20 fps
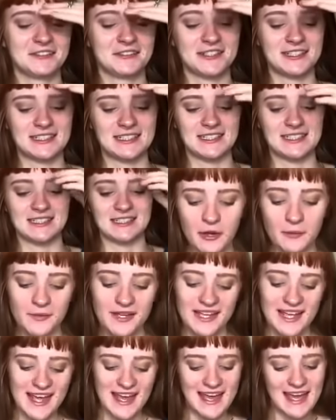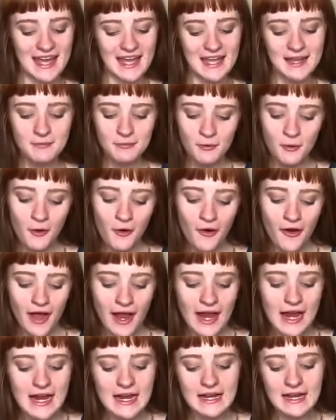Of course he did. I'm like, hey,
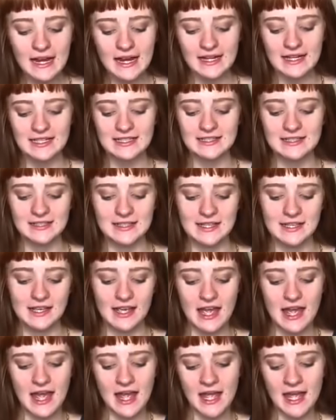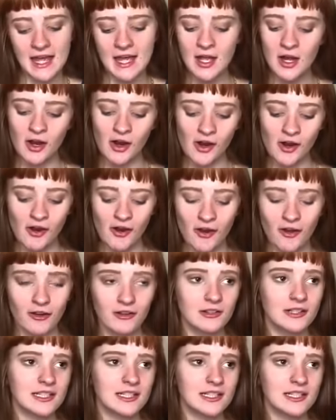boy. And he's like, hey, girl.